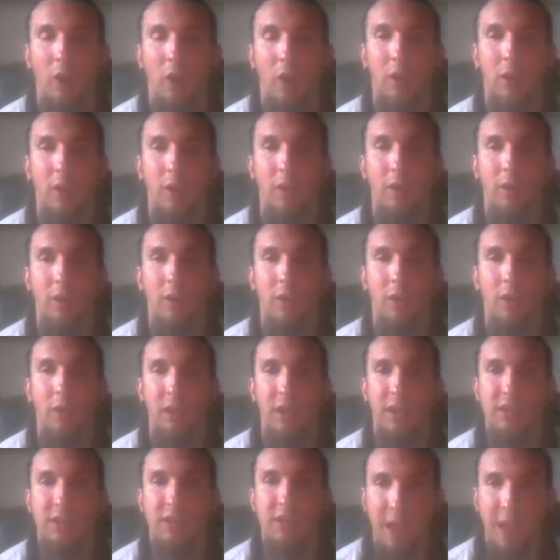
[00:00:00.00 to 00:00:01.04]
he
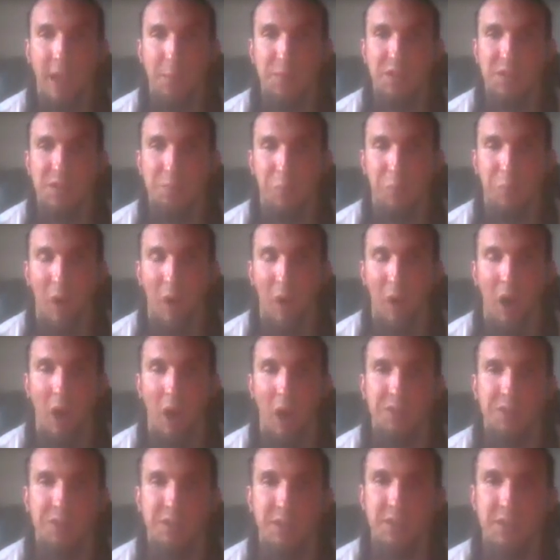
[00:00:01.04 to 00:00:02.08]
escapes his bonds and
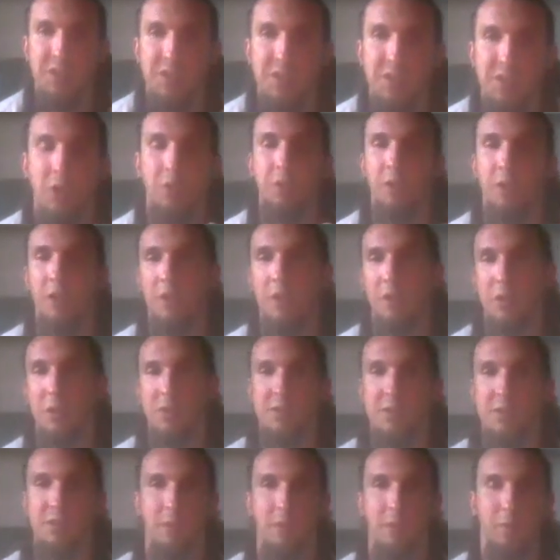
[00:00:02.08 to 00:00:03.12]
suddenly there's
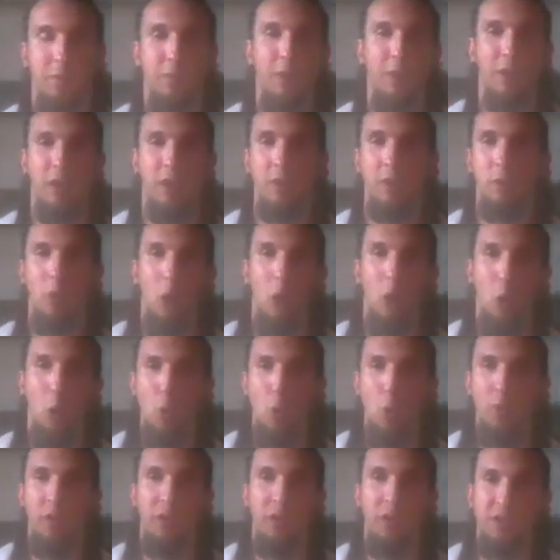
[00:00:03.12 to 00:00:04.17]
fucking
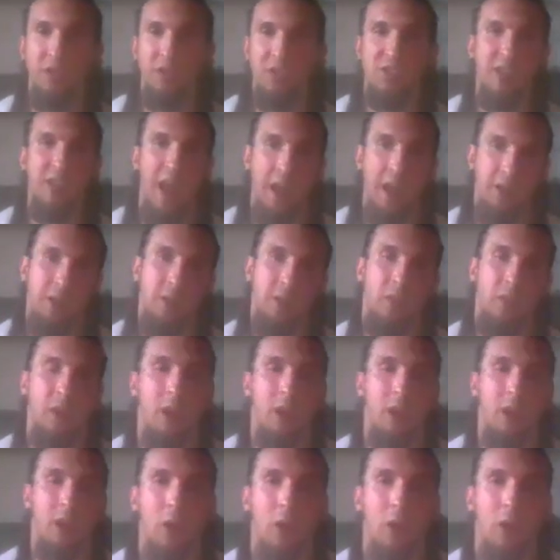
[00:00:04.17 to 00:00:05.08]
Odin standing there,